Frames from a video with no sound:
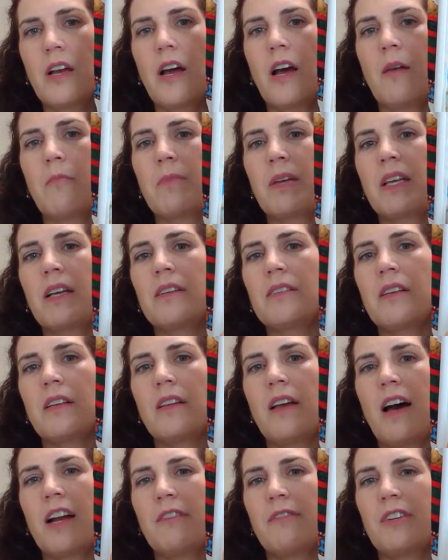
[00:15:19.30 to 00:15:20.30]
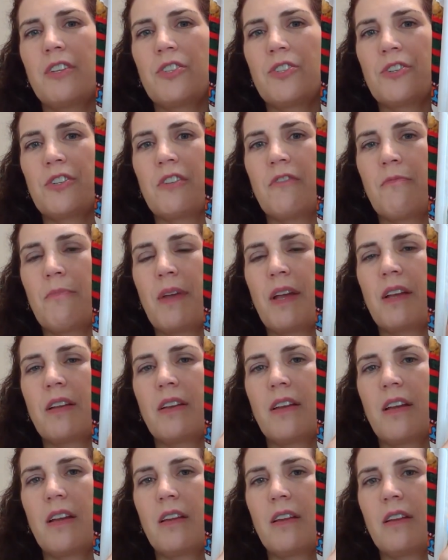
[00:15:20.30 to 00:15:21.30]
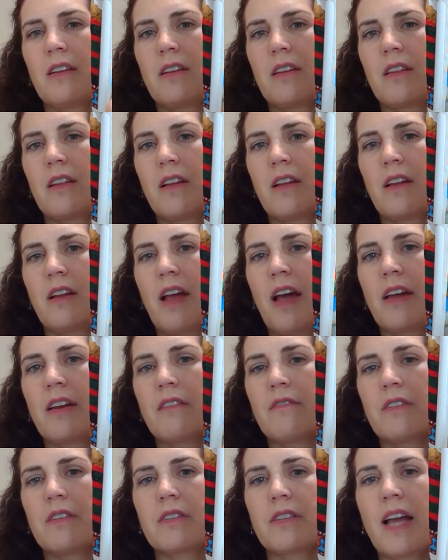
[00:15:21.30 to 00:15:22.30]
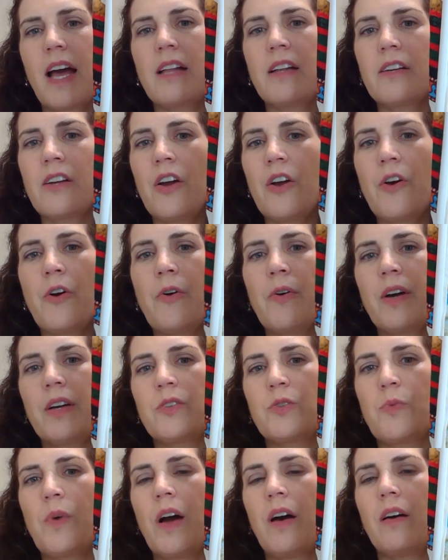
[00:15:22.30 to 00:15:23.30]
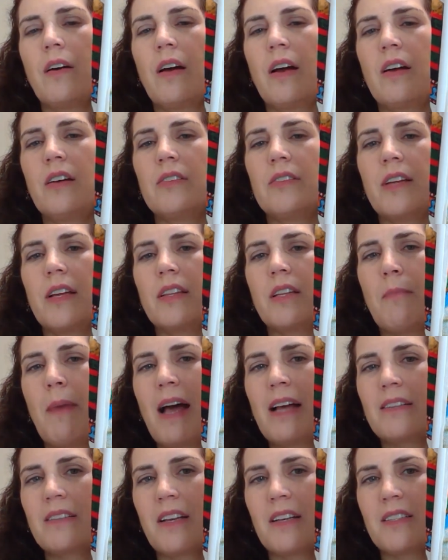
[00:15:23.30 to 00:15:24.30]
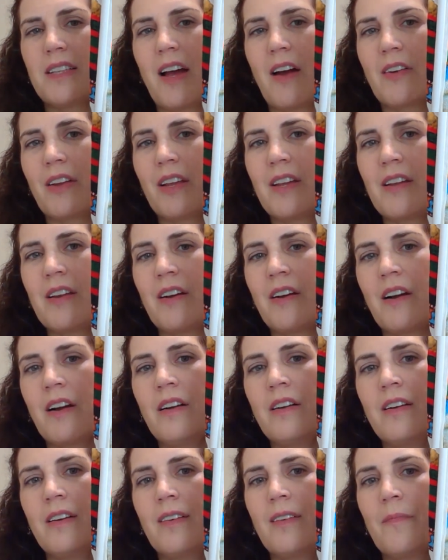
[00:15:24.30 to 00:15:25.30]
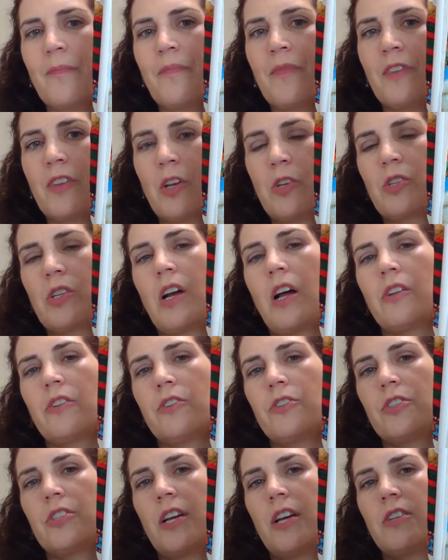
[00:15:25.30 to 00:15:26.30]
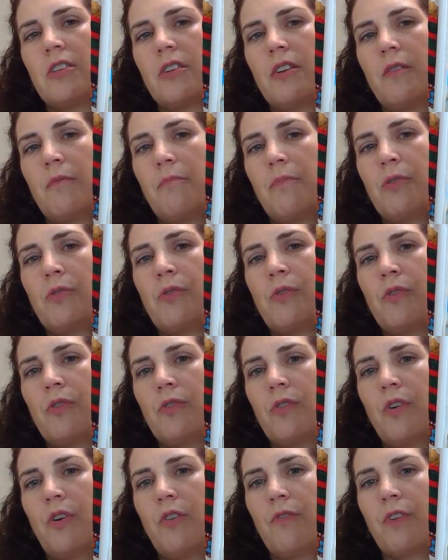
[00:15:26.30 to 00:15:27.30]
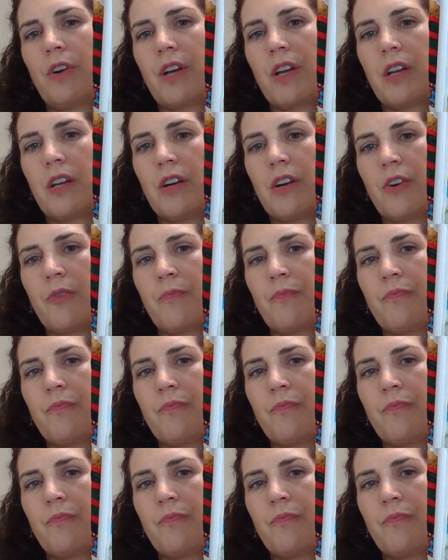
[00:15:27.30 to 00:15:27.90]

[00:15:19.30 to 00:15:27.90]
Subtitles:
because a lot of it's sort of been in the head of this calico as well as in the basket down here, those colors tend to pull over here.